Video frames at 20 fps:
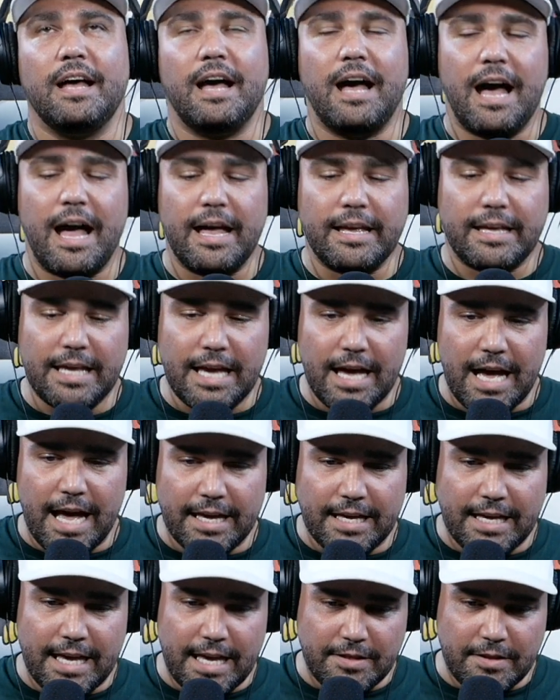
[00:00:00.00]

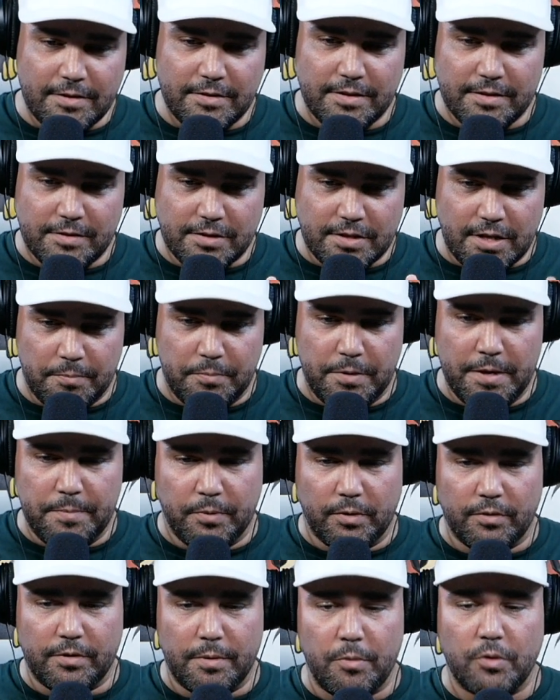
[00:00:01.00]
that some
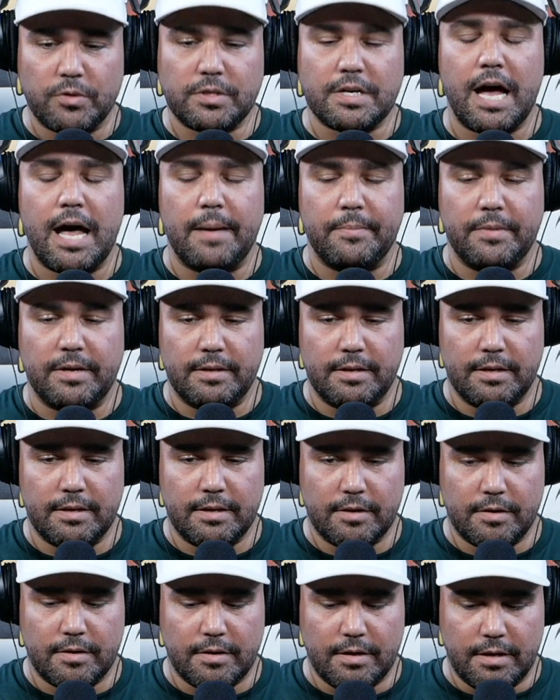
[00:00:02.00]
people, the most common
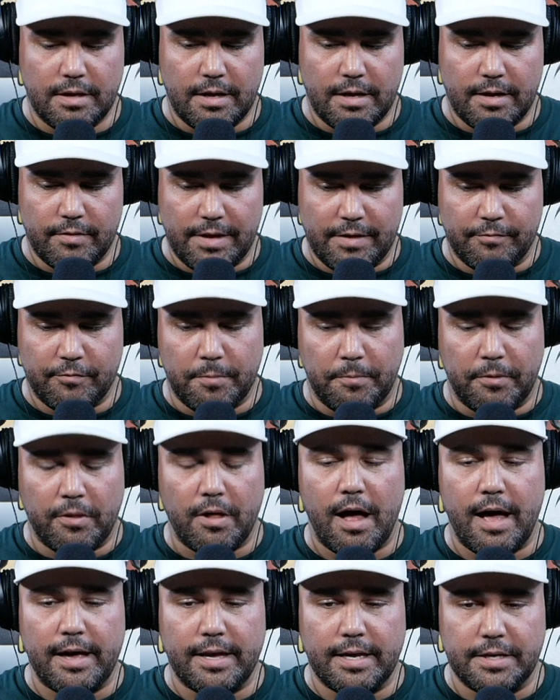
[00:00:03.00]

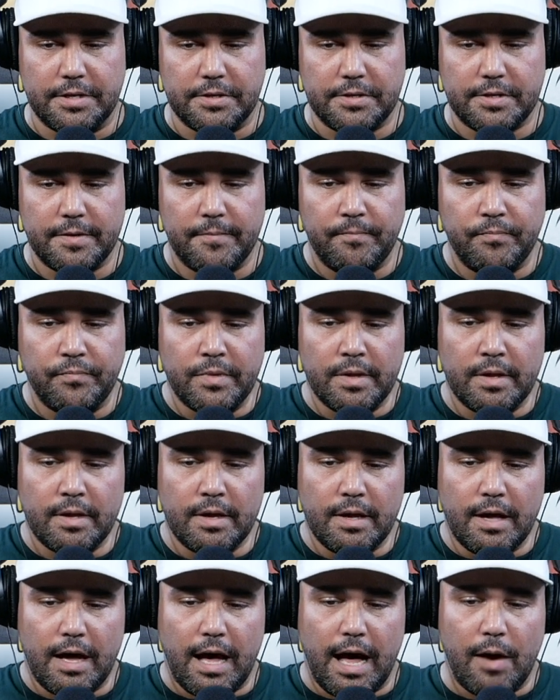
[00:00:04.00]
reply is,
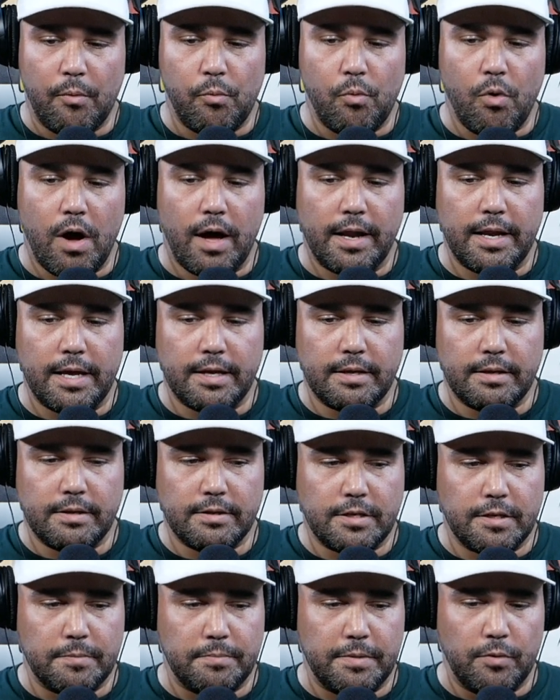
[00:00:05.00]
I want it
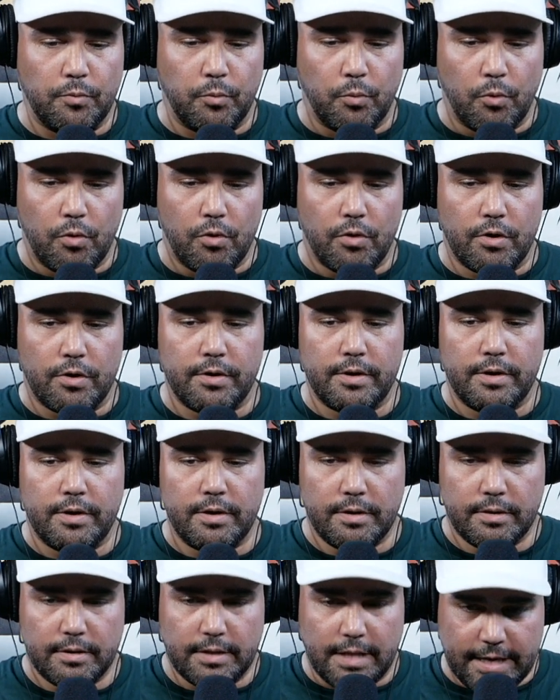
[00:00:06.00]
to be worn,
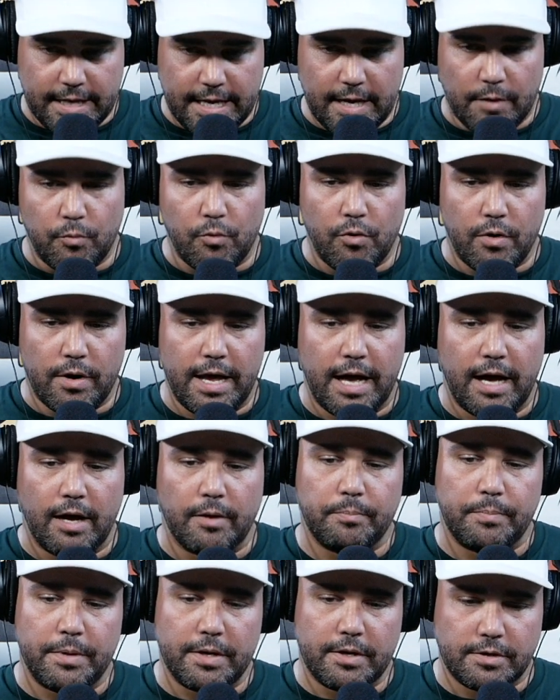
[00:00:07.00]
like get worn out
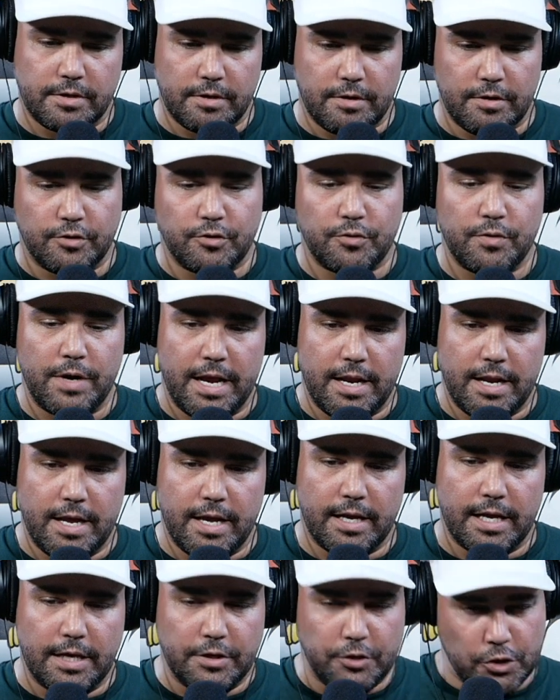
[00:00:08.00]
because of the
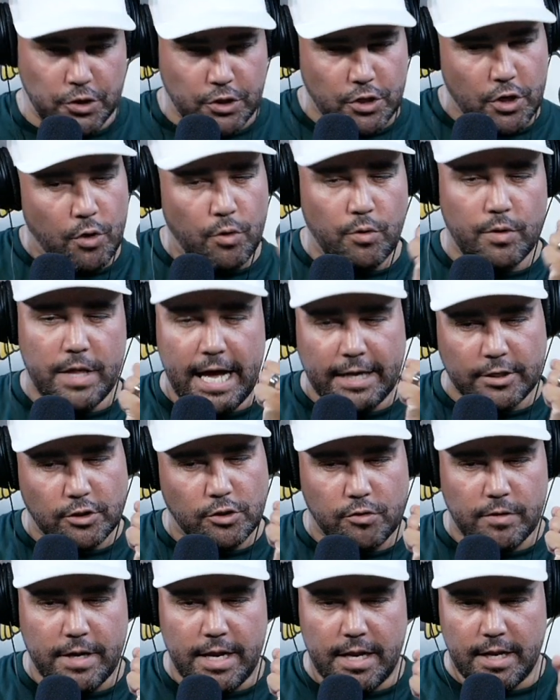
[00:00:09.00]
training and show that
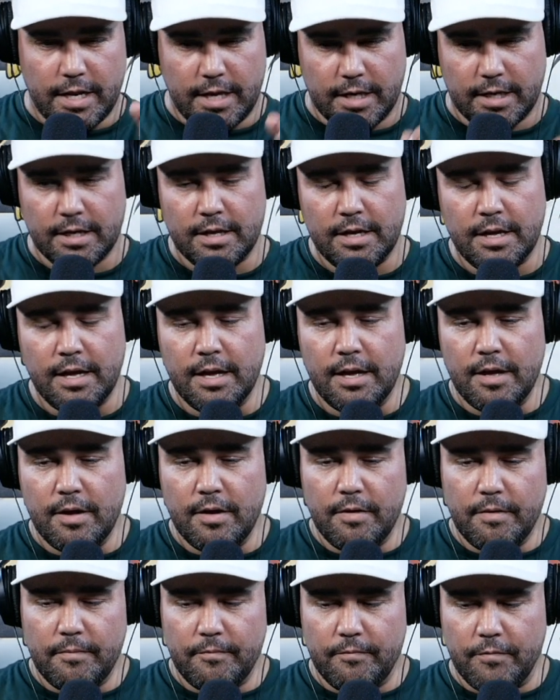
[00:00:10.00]
training
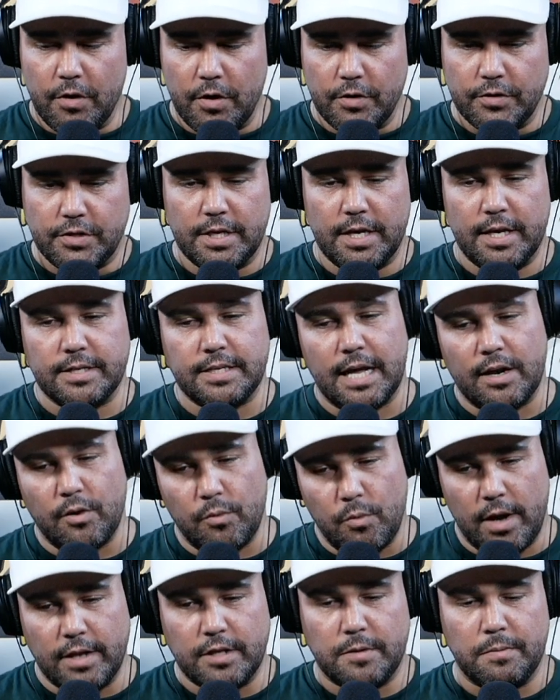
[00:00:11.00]
versus I don't
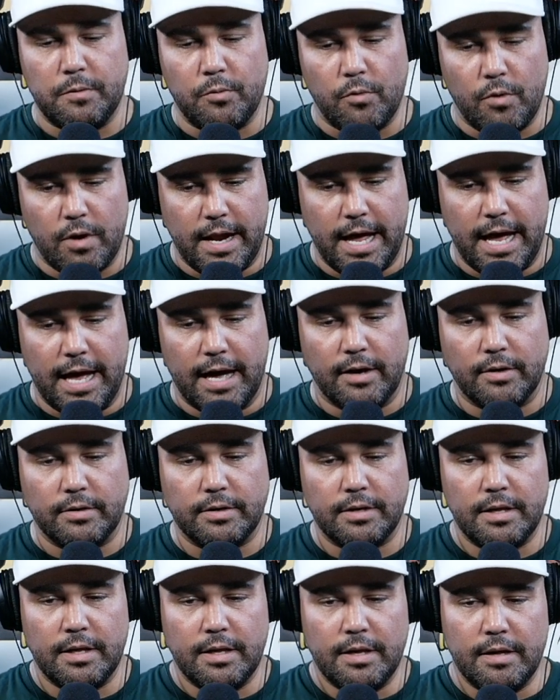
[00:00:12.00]
want it to be worn out
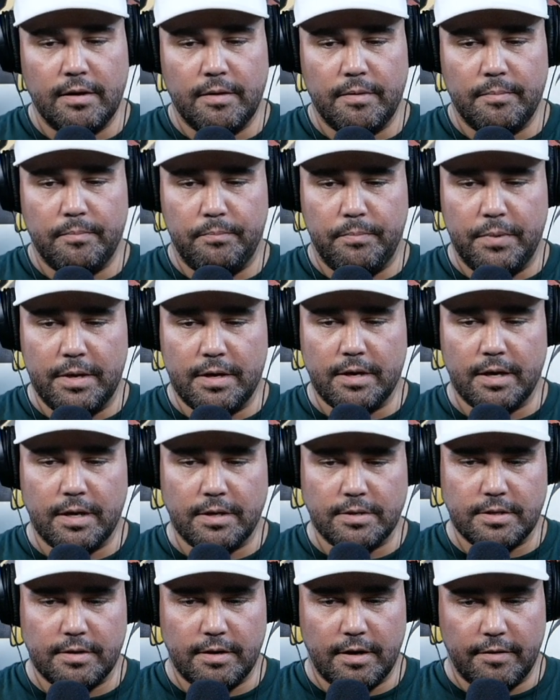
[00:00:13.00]

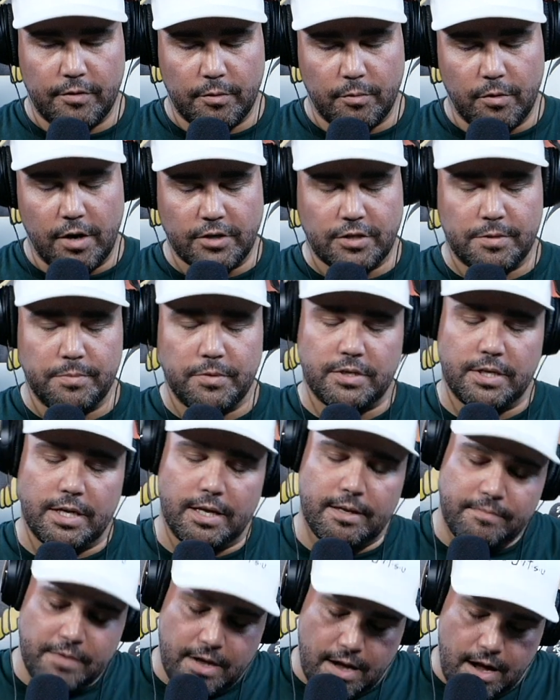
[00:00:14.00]
because of the washing
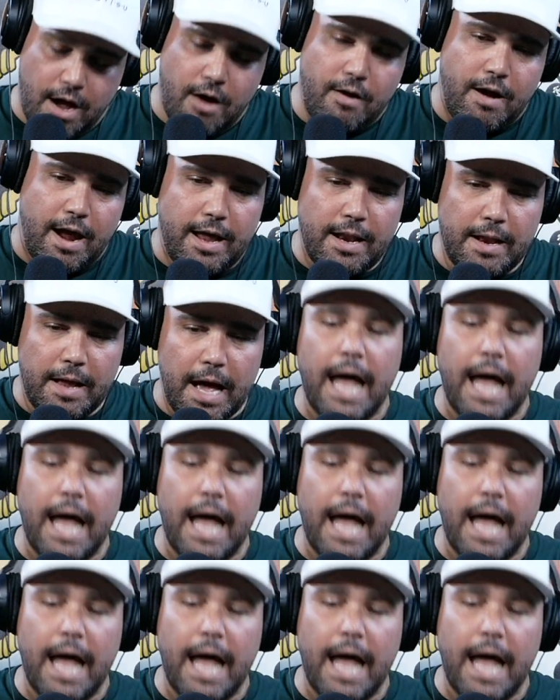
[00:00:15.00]
machine. All right.